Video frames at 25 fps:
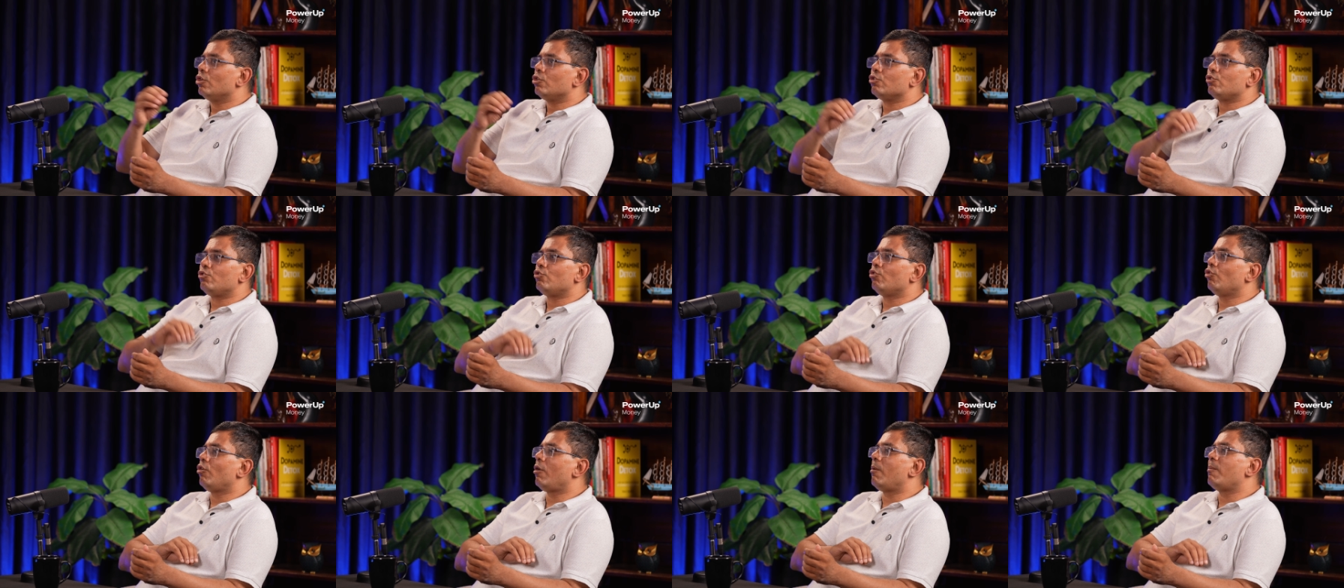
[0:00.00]

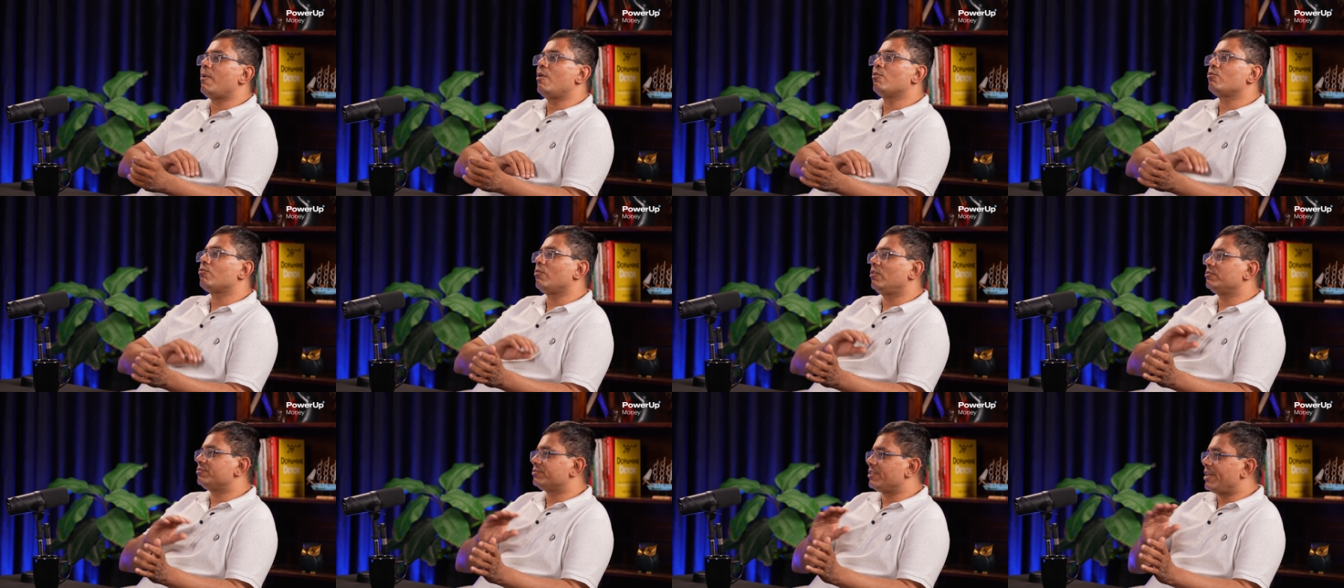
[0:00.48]
No
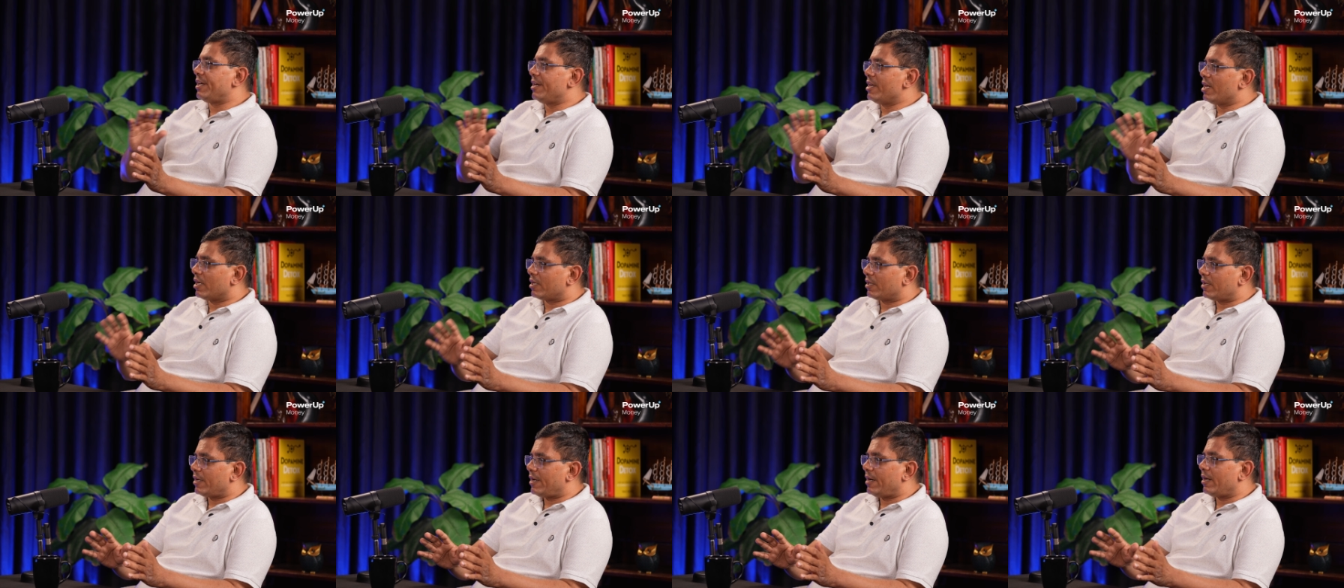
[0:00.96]
amount was
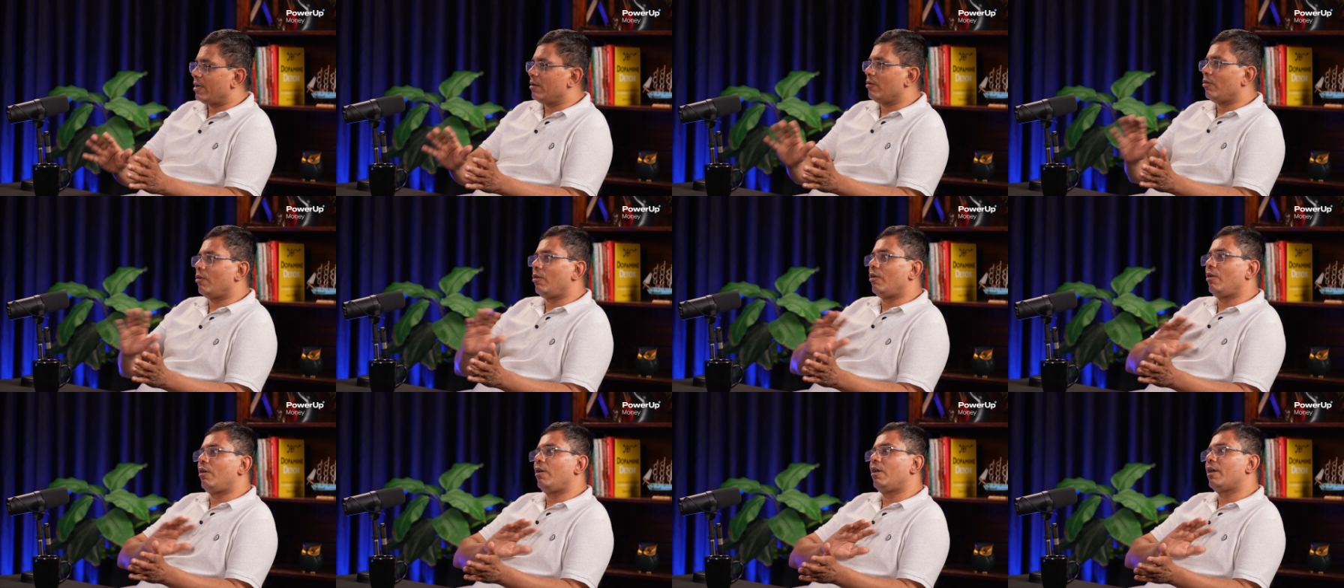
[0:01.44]
deducted
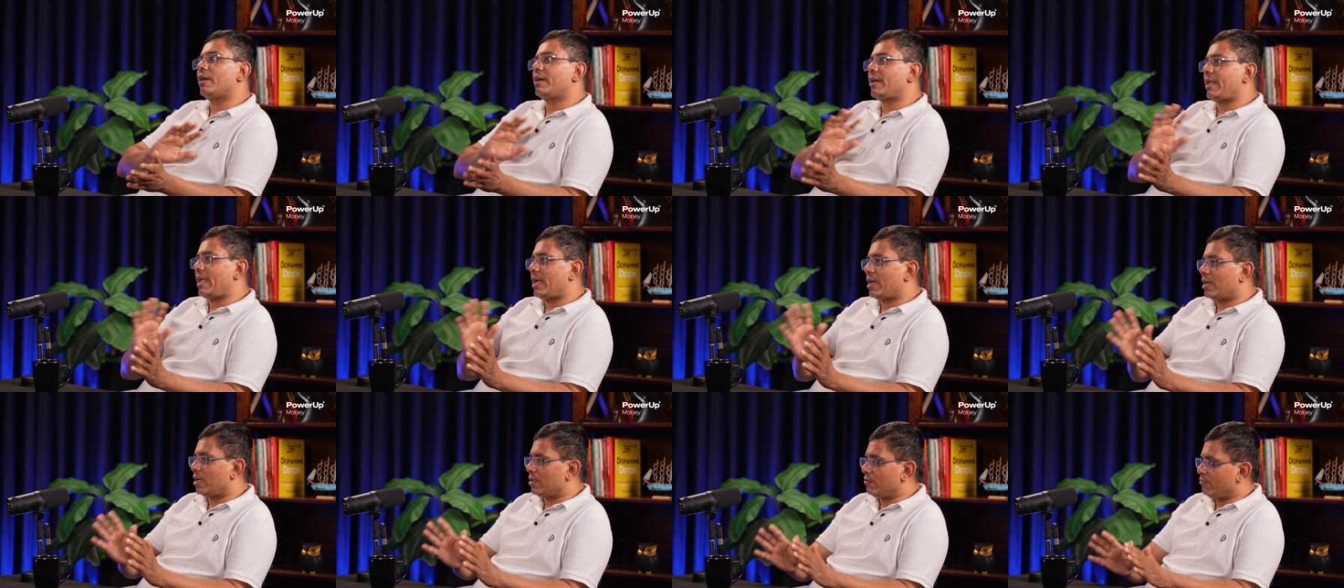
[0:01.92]
or
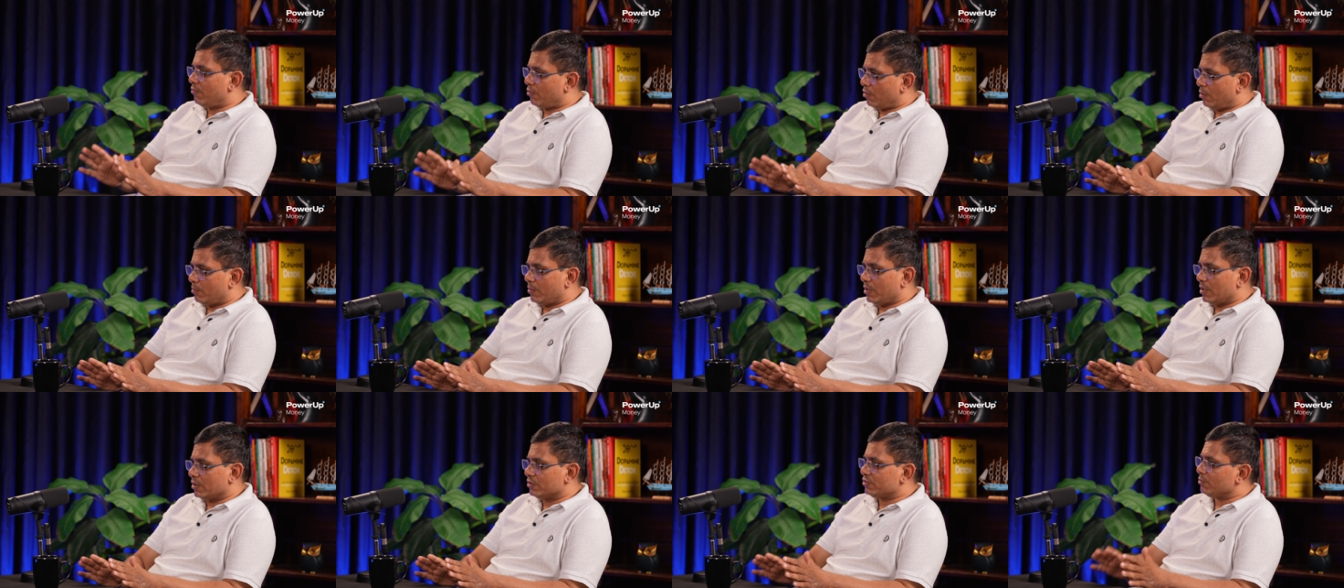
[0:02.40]
taken
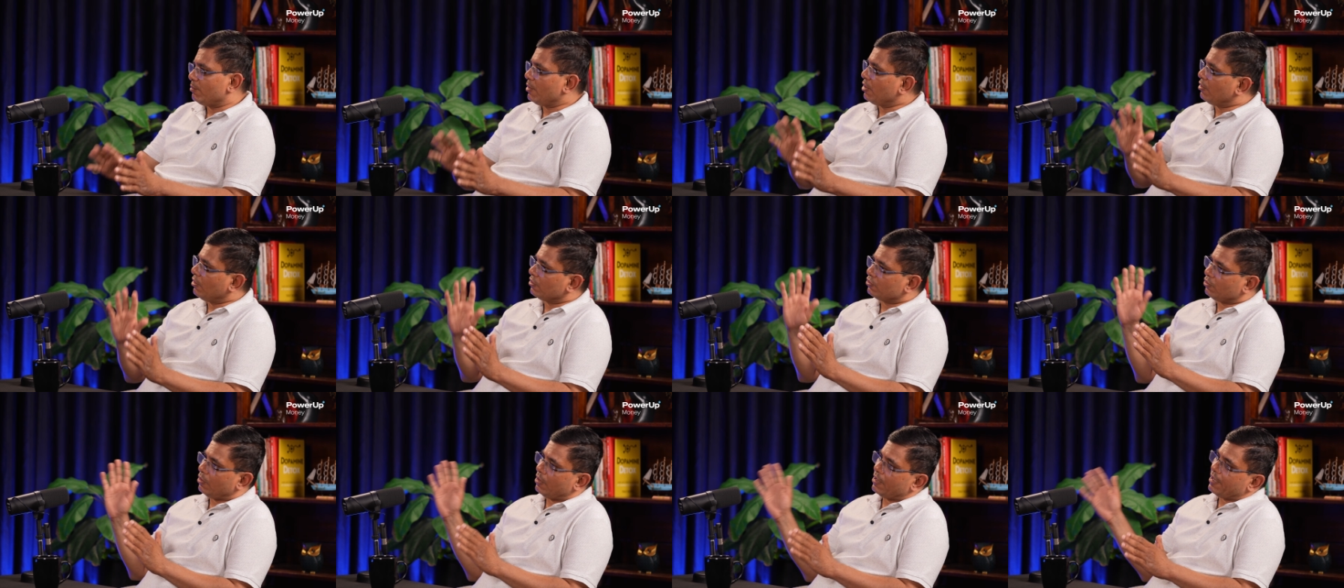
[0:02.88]
from us
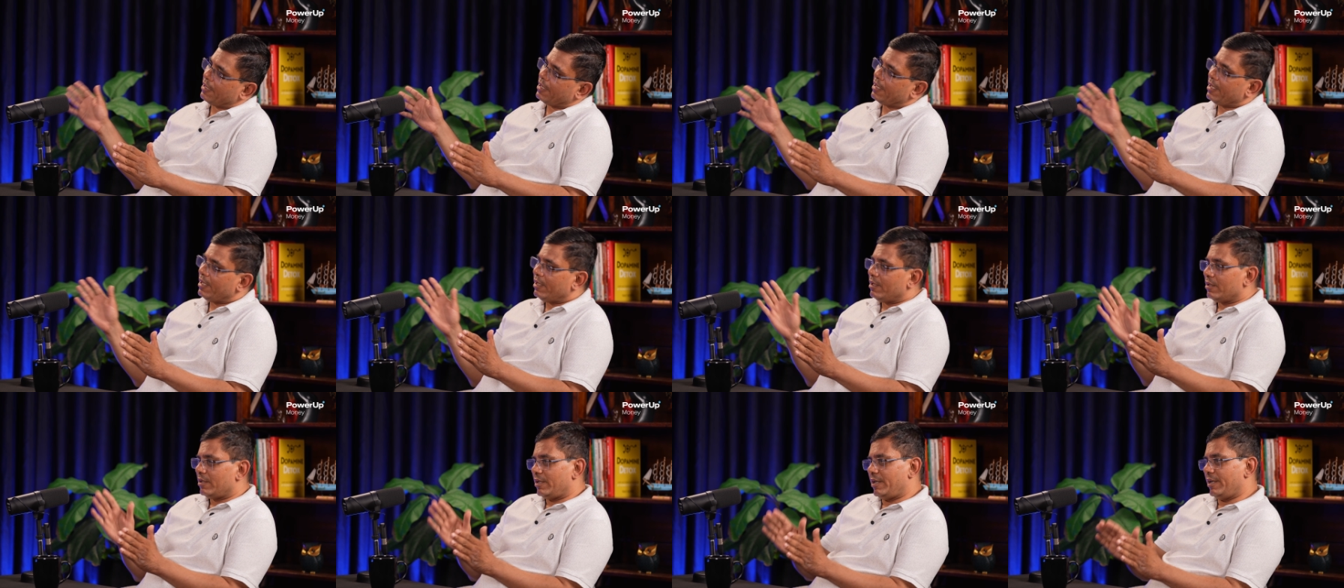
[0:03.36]
because
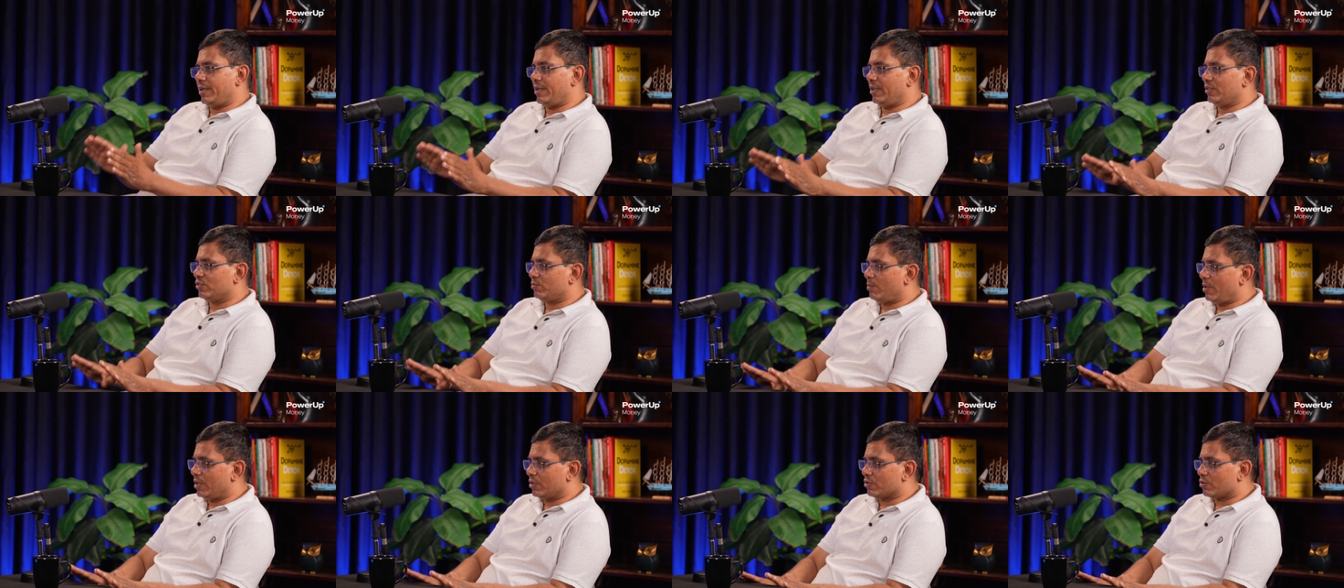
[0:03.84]
already it
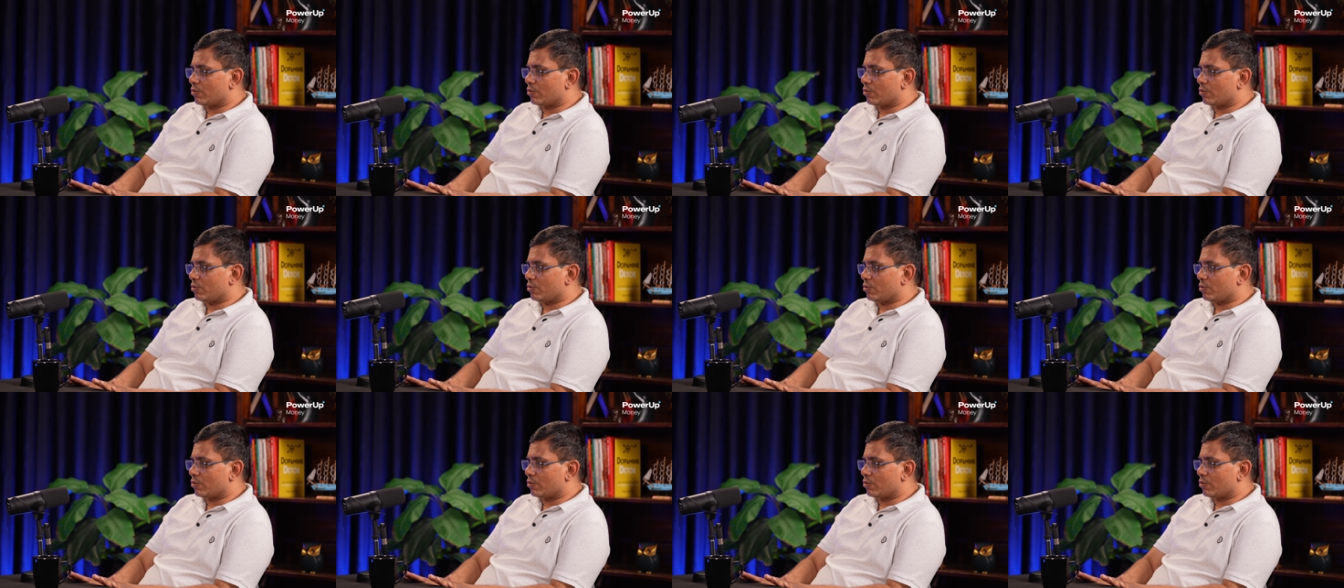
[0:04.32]
is being